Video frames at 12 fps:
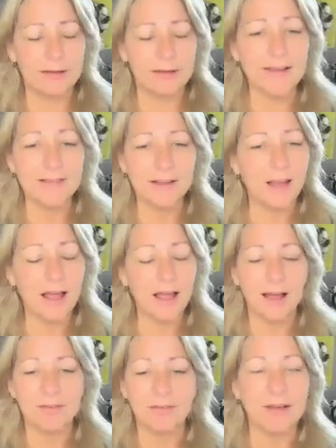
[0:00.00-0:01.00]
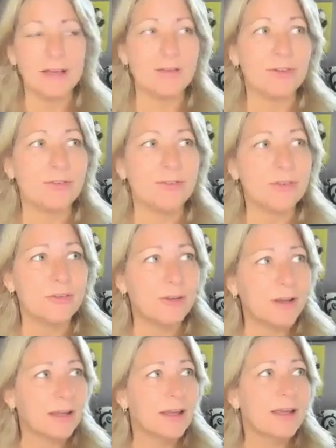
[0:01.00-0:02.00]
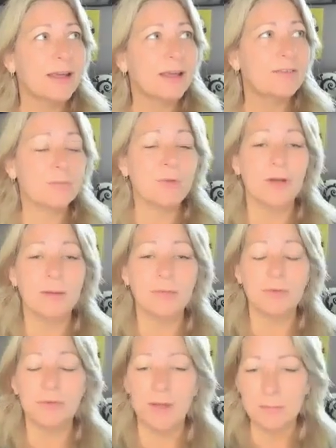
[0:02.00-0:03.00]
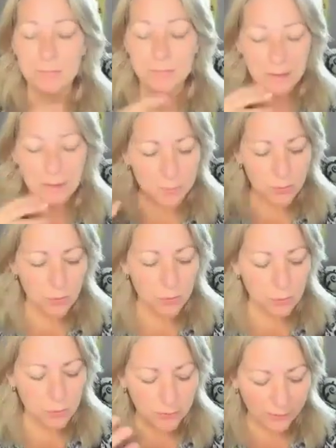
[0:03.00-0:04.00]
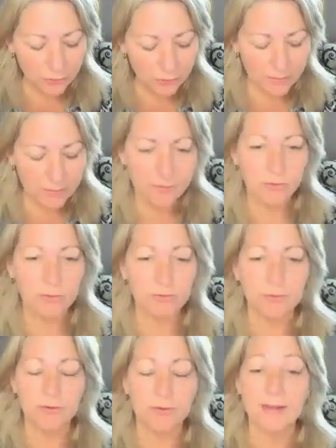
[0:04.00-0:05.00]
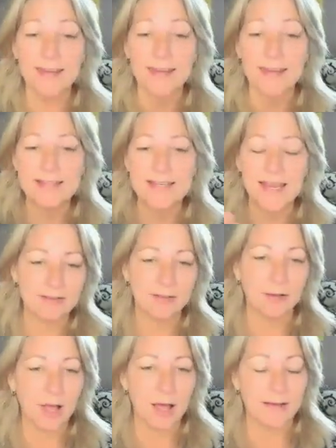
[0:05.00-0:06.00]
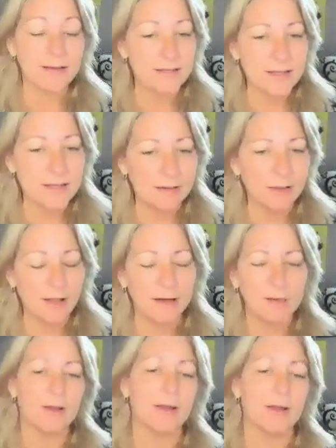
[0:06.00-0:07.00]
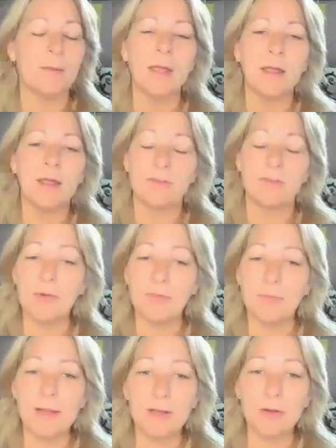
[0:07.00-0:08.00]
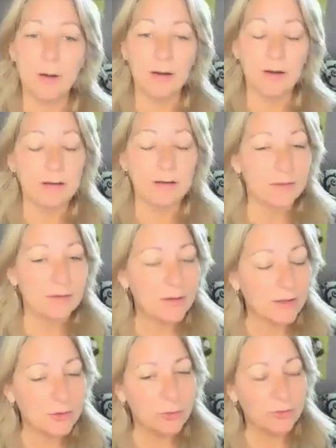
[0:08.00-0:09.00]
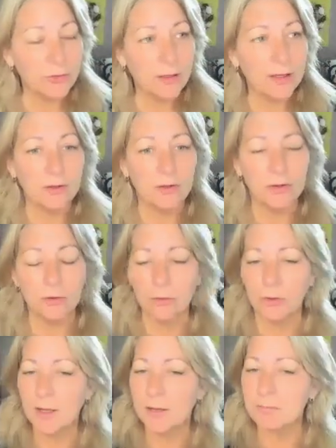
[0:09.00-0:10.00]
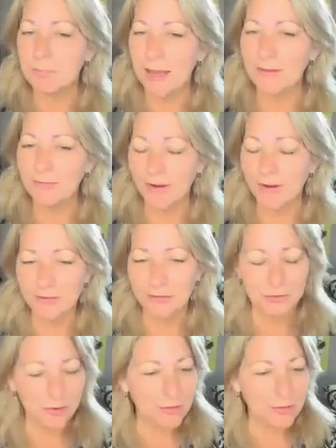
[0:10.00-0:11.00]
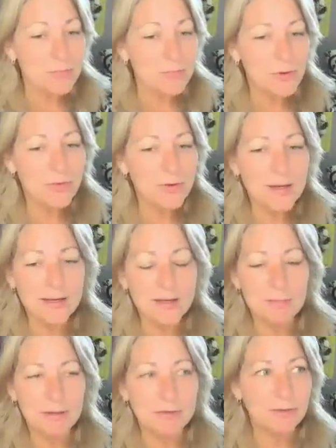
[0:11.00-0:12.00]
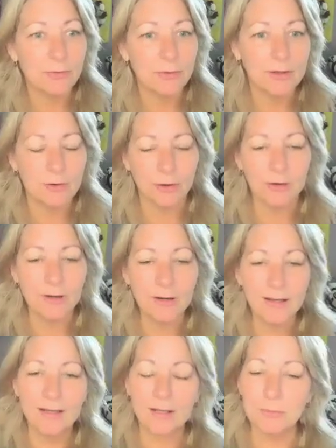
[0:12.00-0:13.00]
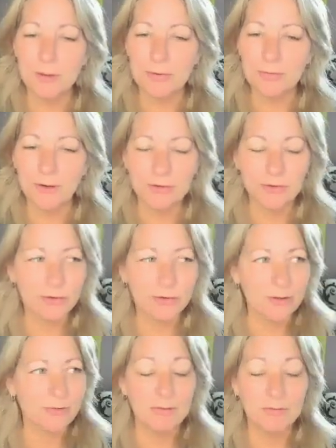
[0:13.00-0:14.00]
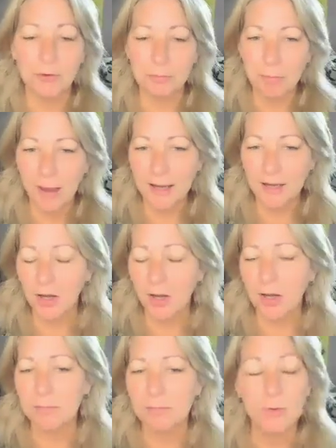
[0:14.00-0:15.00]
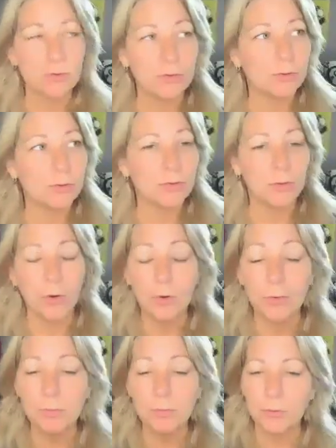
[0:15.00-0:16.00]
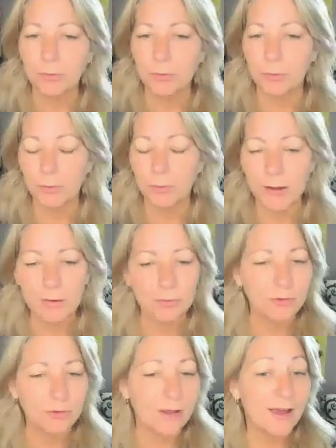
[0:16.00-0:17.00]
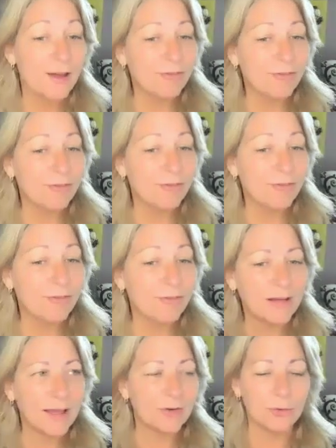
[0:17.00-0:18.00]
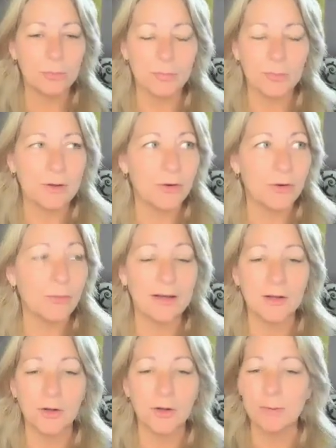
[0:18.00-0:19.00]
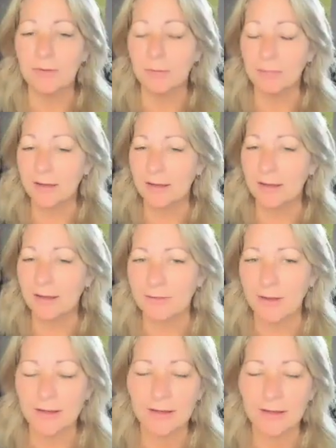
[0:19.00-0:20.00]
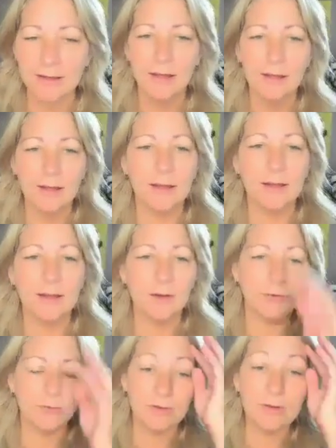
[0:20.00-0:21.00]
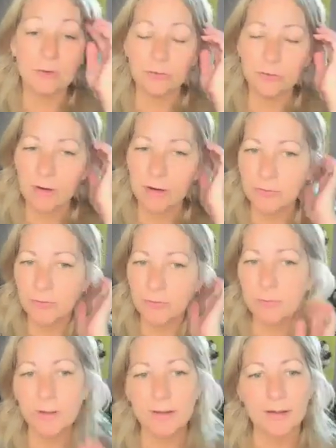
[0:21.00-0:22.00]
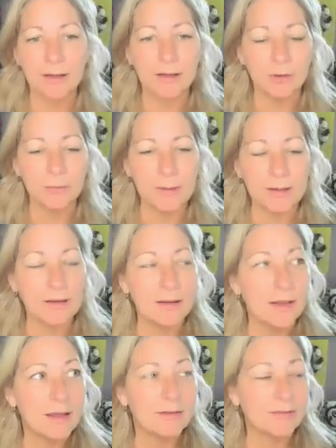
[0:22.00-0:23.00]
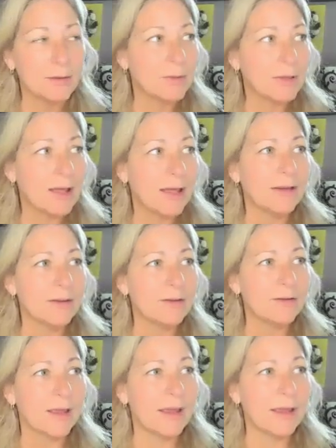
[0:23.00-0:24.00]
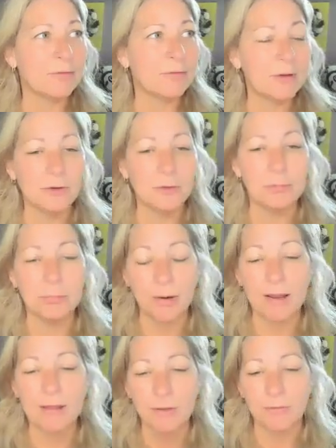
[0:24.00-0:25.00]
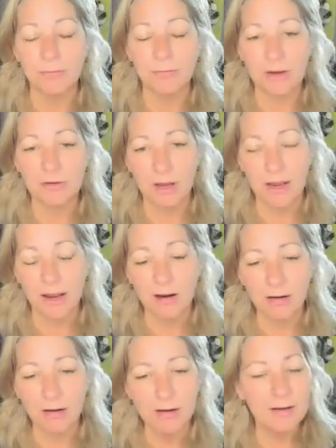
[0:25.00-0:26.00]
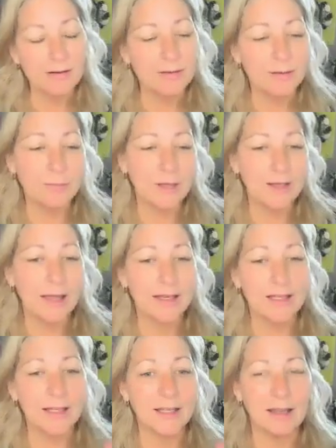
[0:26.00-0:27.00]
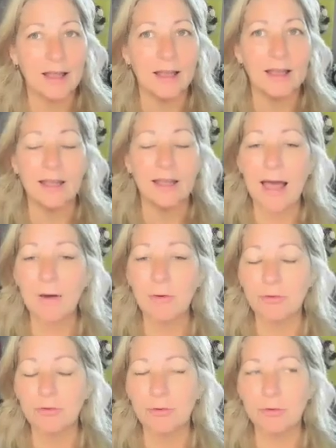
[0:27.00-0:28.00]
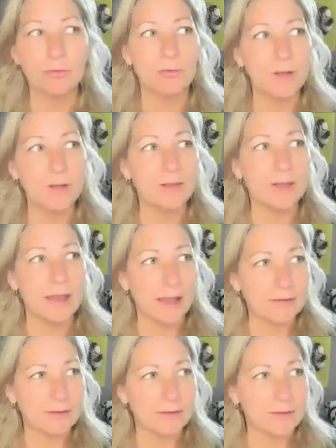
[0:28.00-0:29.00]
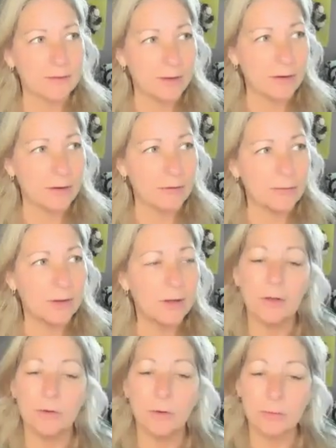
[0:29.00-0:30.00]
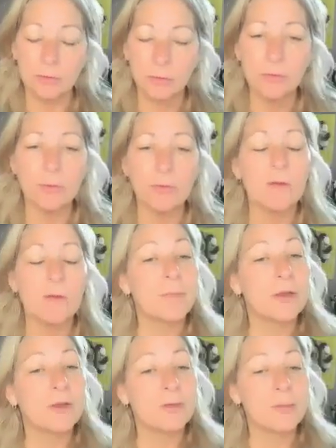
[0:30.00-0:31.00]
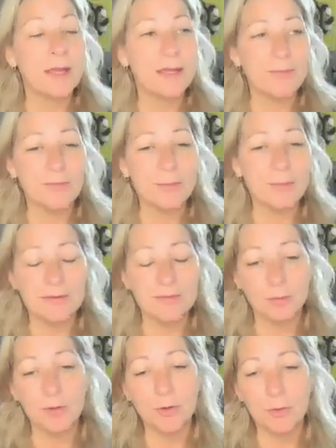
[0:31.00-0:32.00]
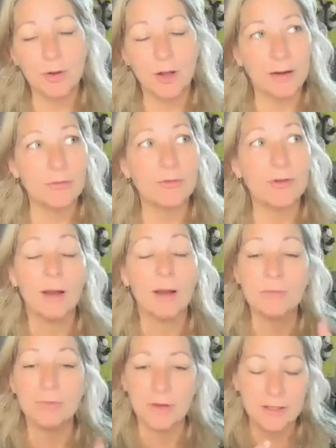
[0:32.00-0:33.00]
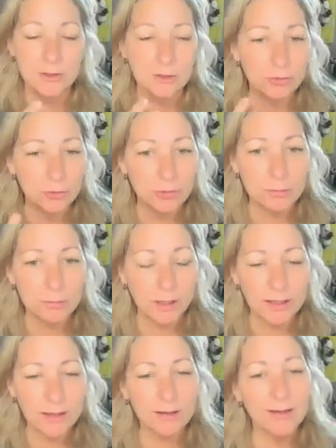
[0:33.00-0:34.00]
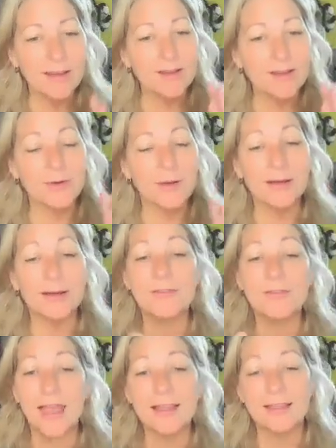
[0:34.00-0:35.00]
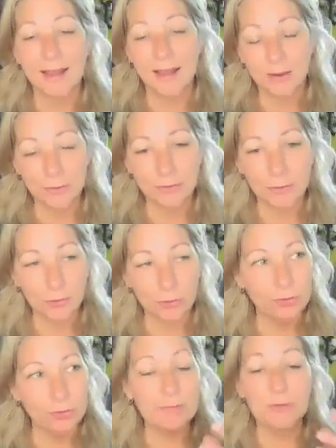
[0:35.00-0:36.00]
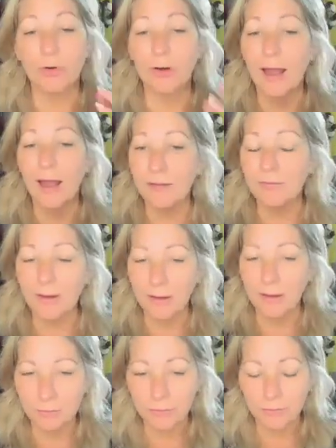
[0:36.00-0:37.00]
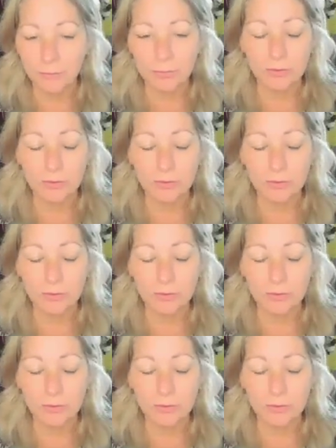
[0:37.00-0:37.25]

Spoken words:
takes a lot, right? It just feels like sometimes that transition feels like it takes a lot. It takes a lot of time. Some of my Aquariuses, I do feel like you may find yourself moving in the midst of winter, that you may find yourself having to pack up, move to a new home, move to a new house, finding that new, and it could be something exciting. It could feel stressful, but it could be something that is a real breath of fresh air, something that allows you to feel the essence of your truth. You may even be someone who kind of comes into the money to kind of get the house of your dreams or have the house of your